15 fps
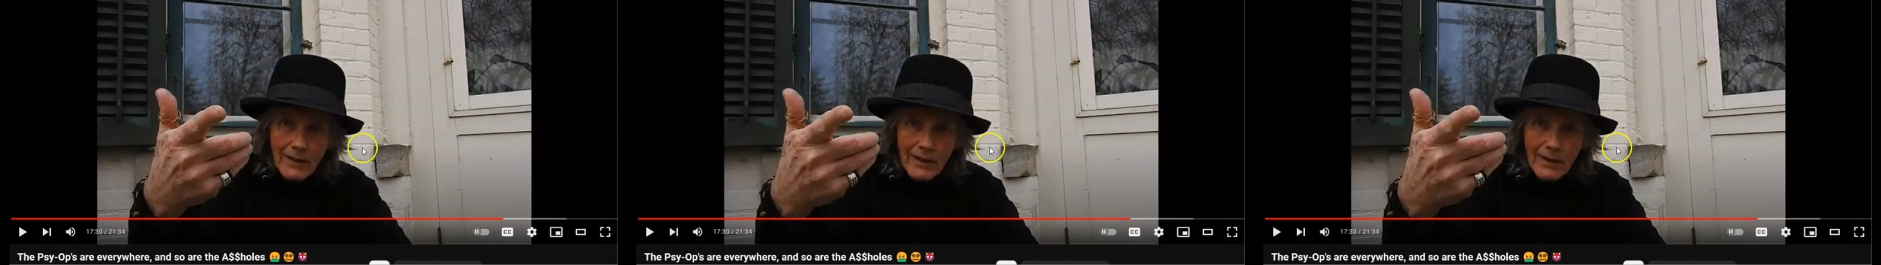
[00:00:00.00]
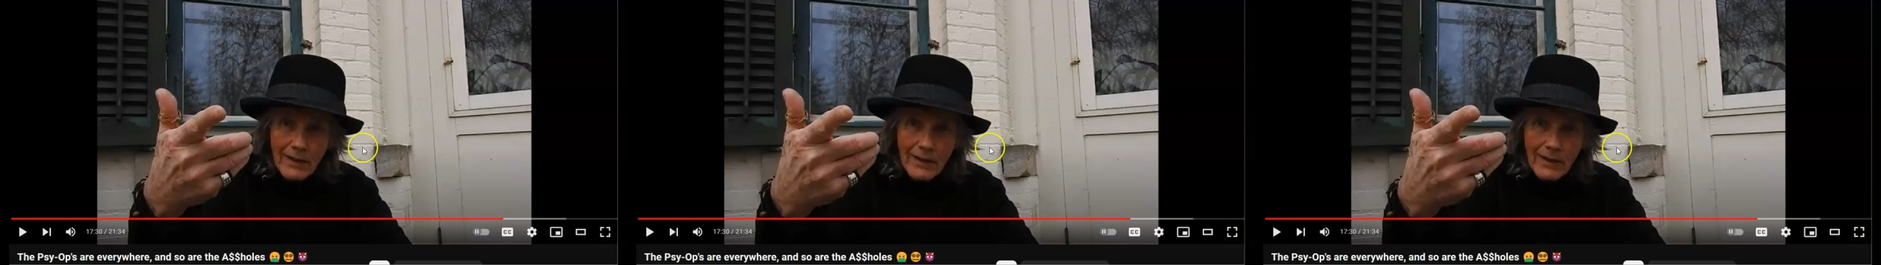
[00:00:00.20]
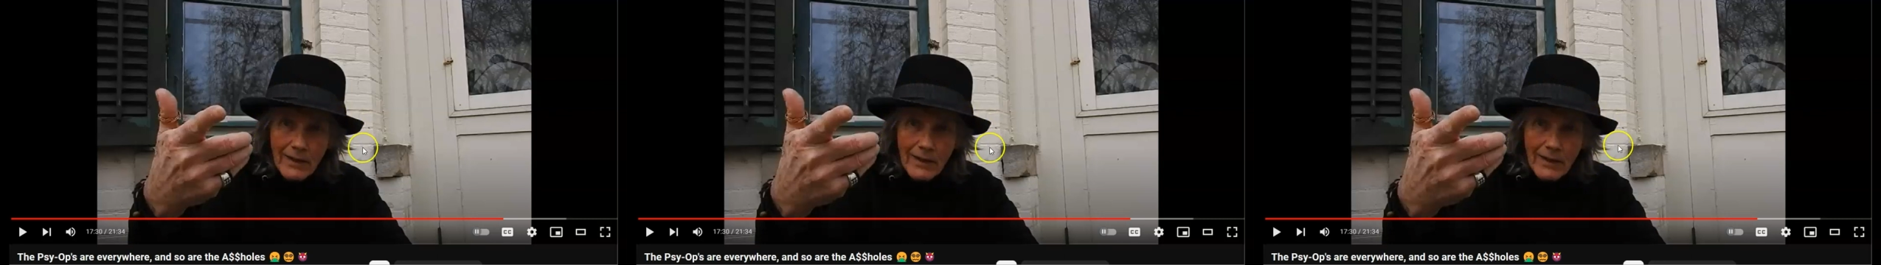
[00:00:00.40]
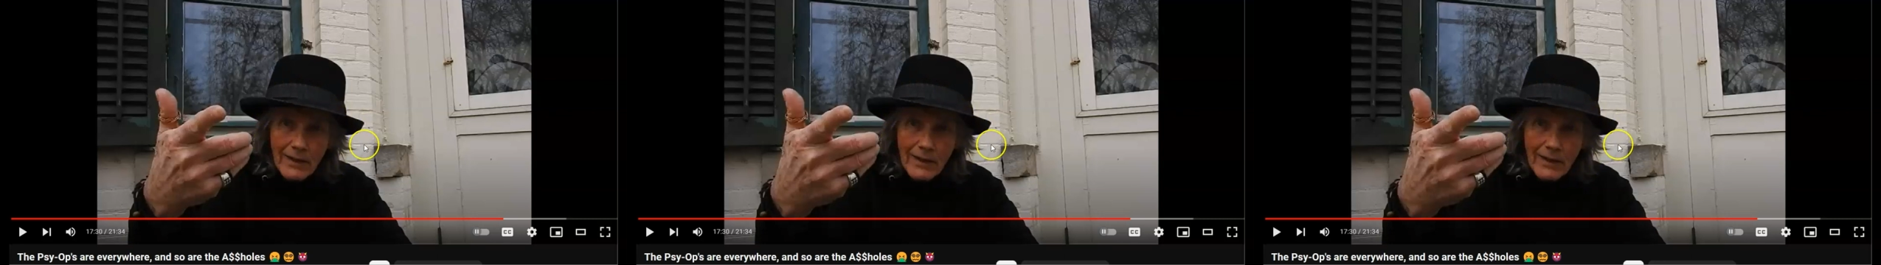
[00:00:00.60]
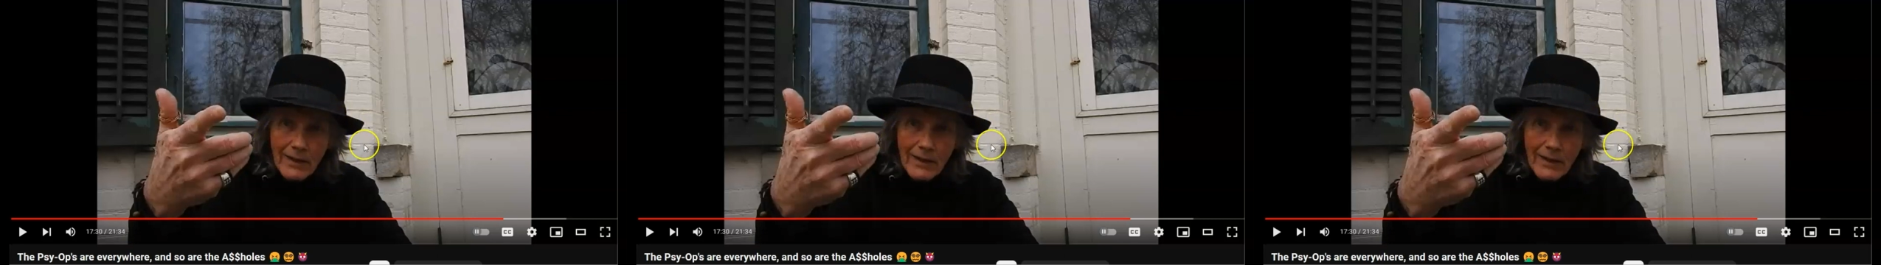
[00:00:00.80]

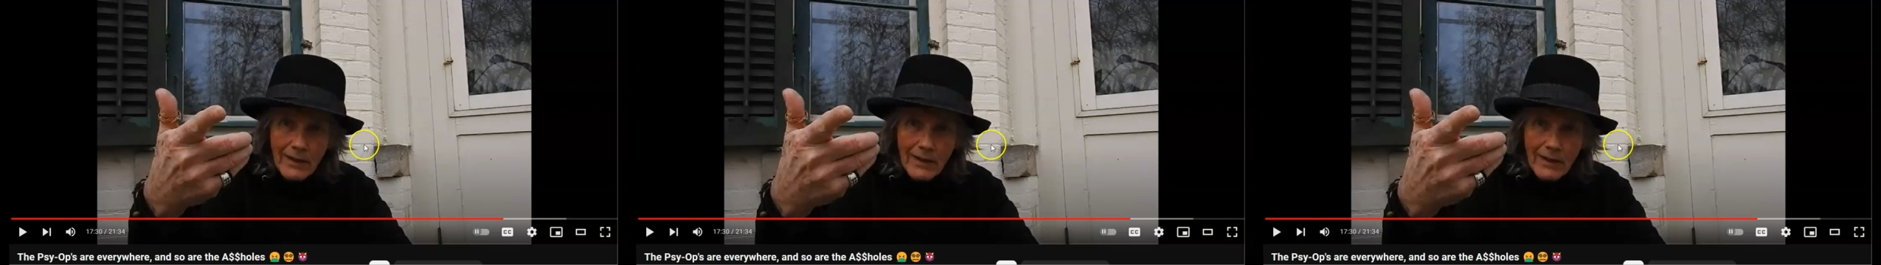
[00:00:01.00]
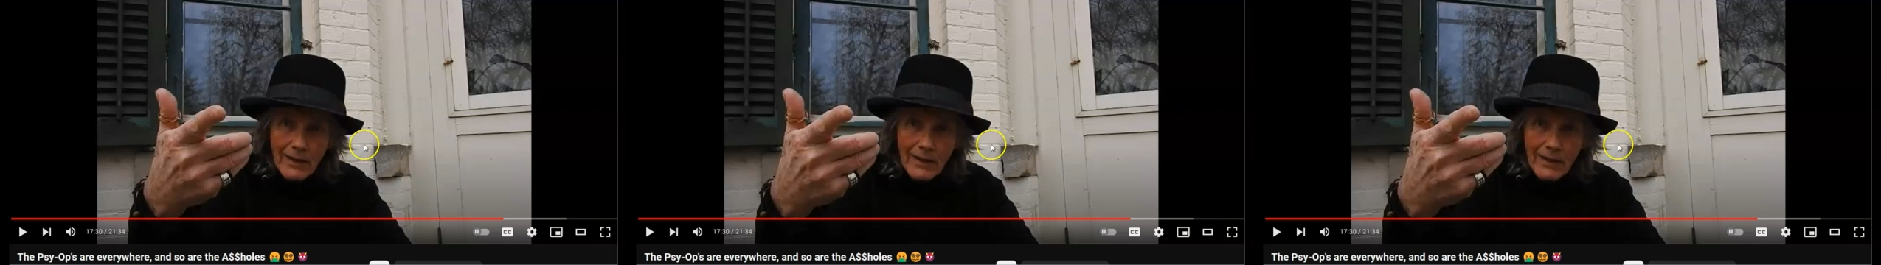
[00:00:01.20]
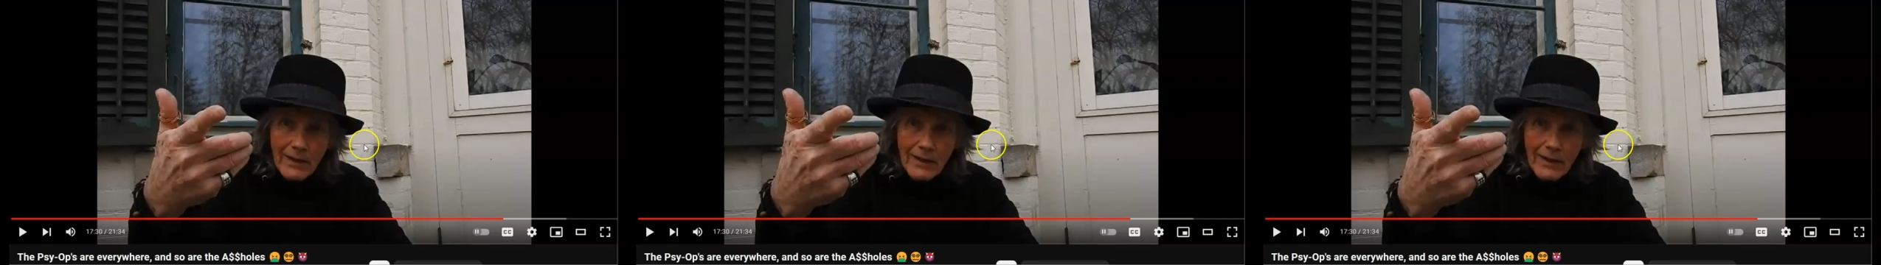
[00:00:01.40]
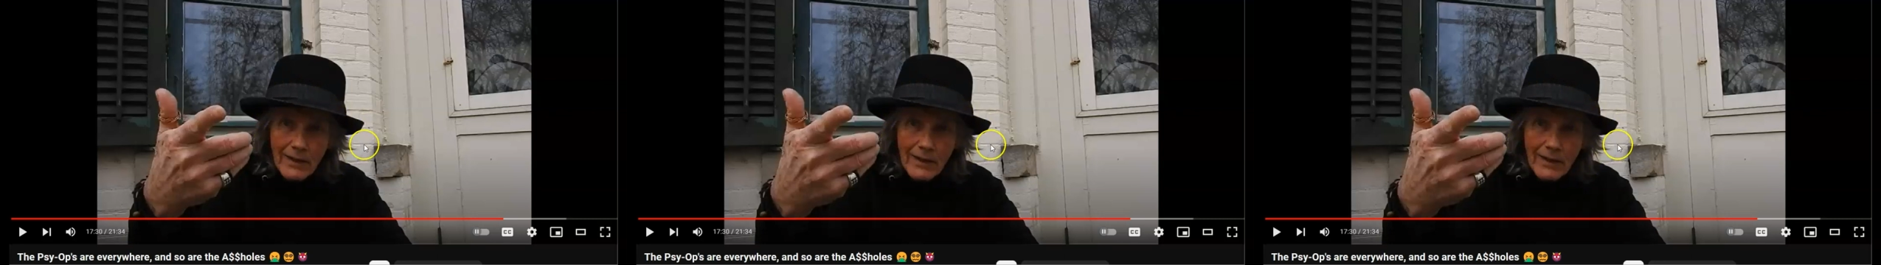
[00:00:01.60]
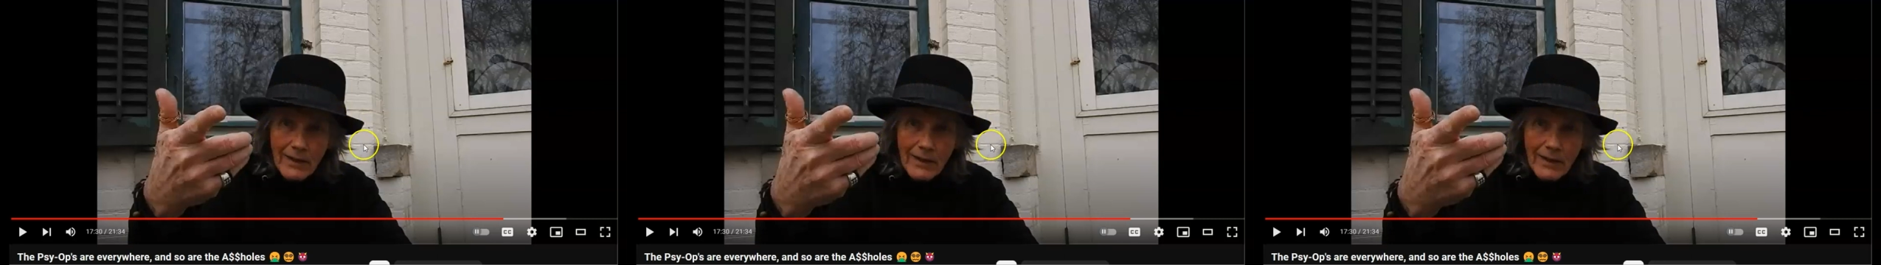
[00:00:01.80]

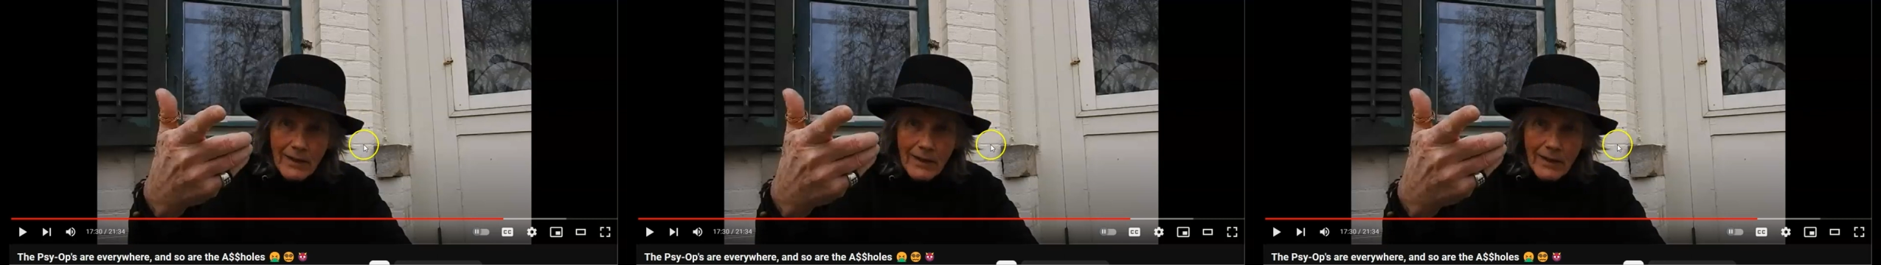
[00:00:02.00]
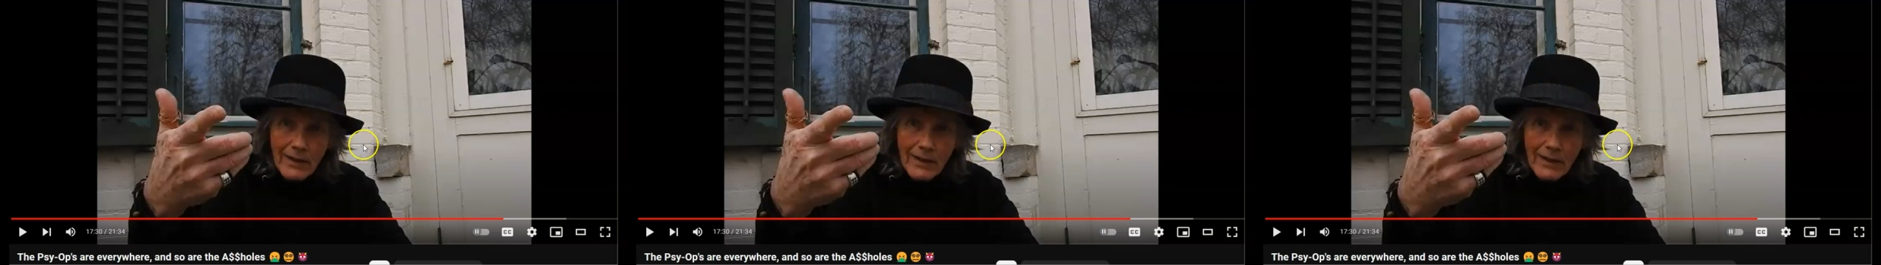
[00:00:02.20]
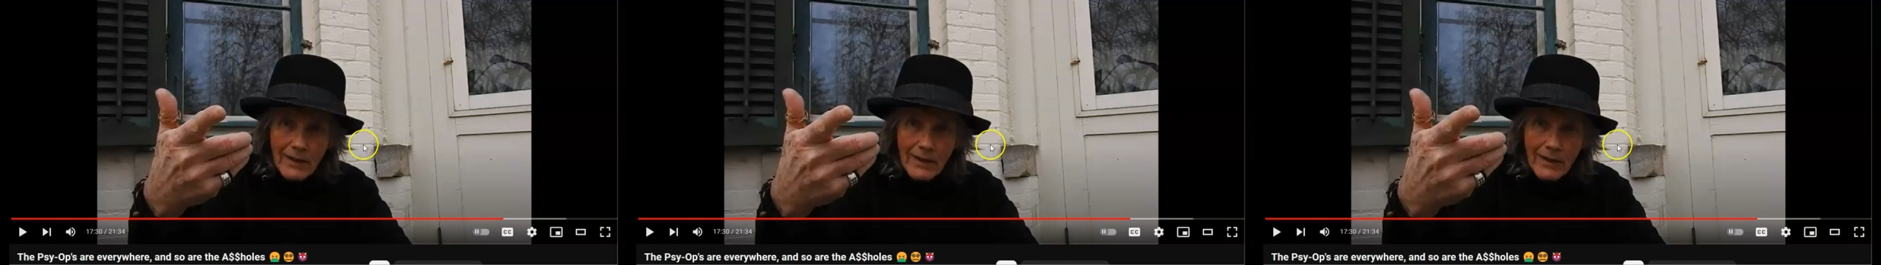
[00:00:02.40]
Nobody speaks.